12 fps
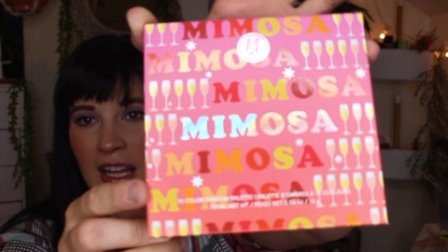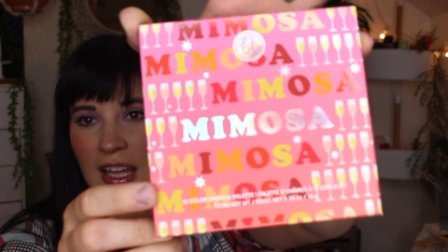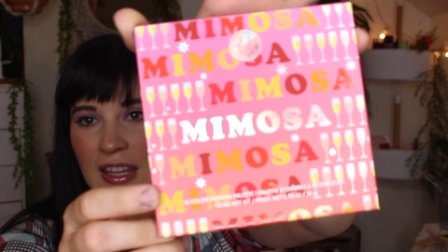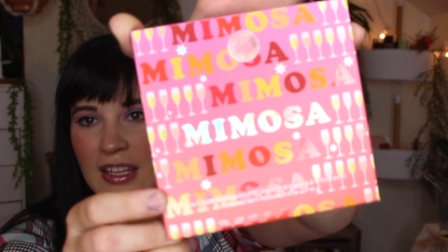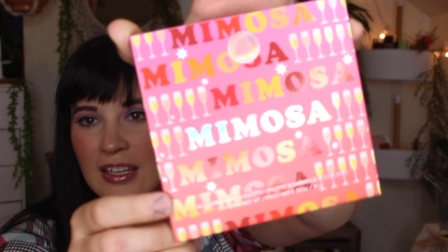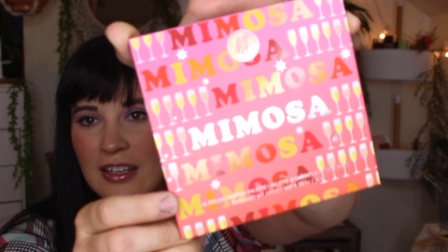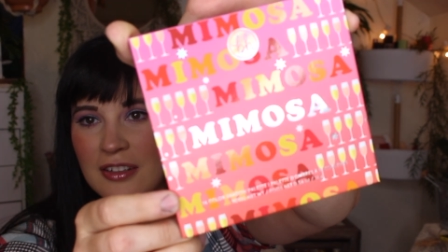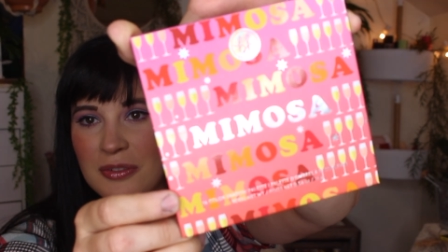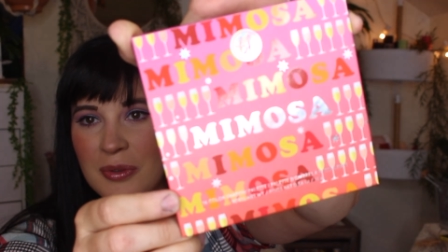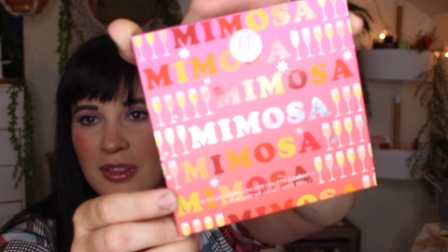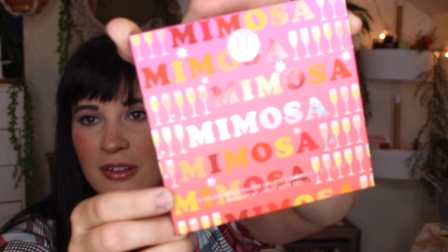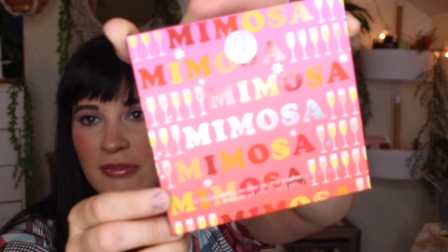And then here's
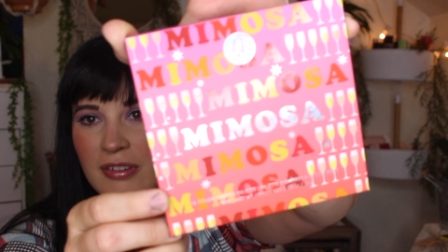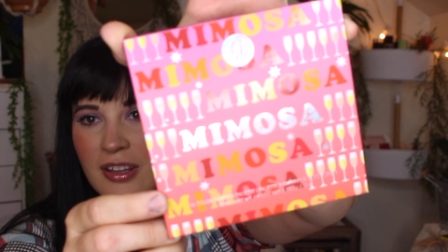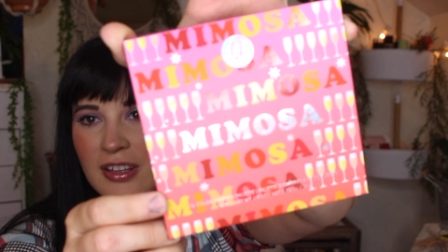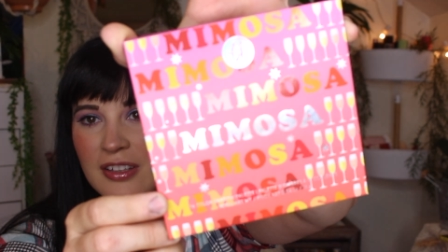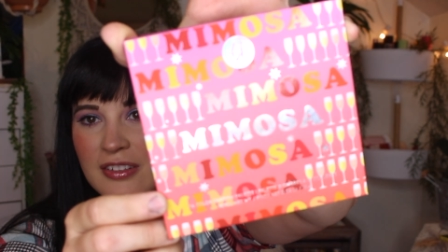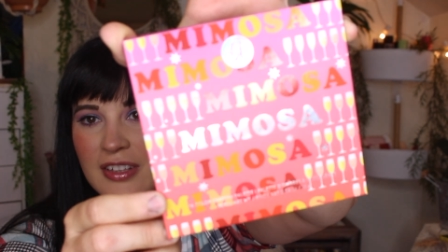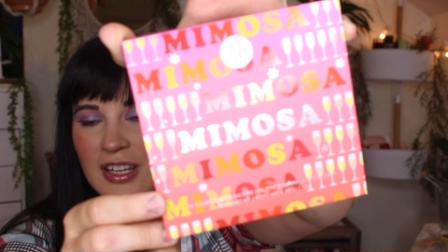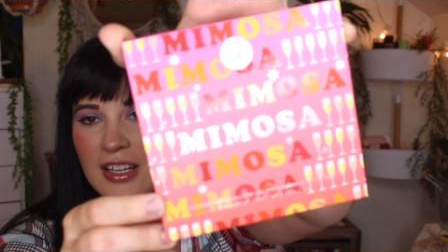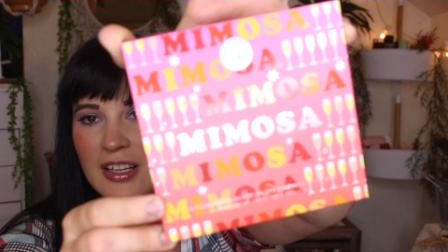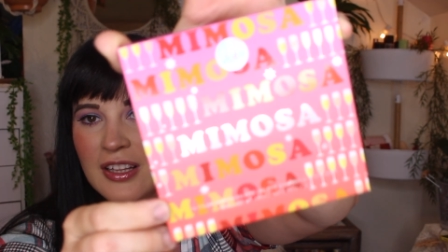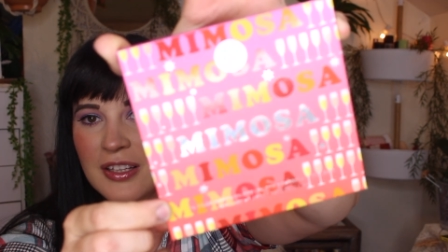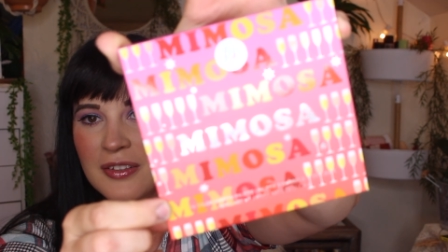what the front looks
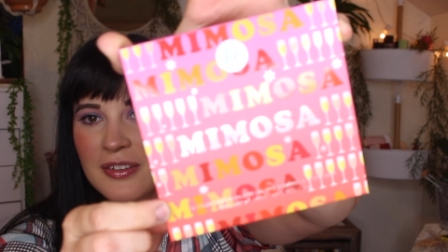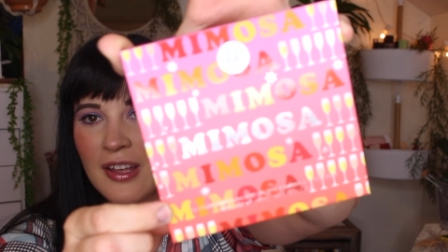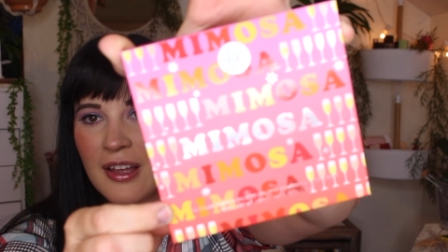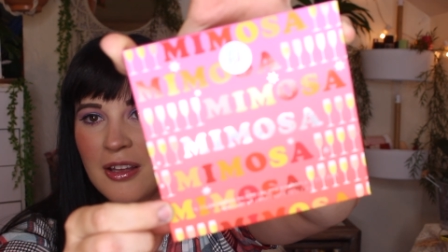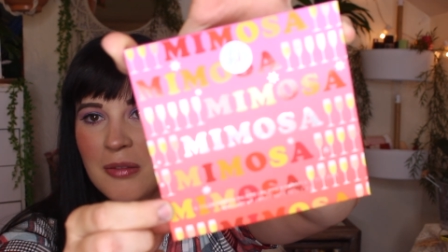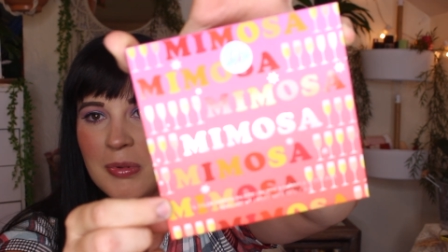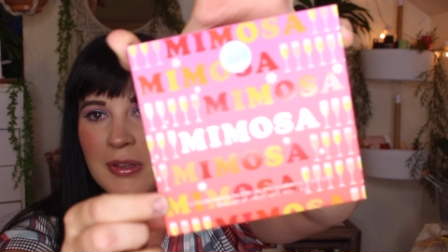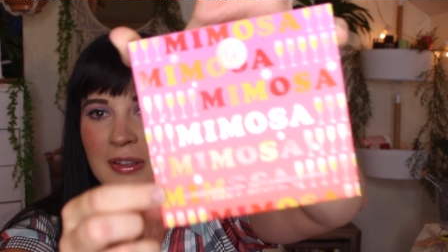like close up.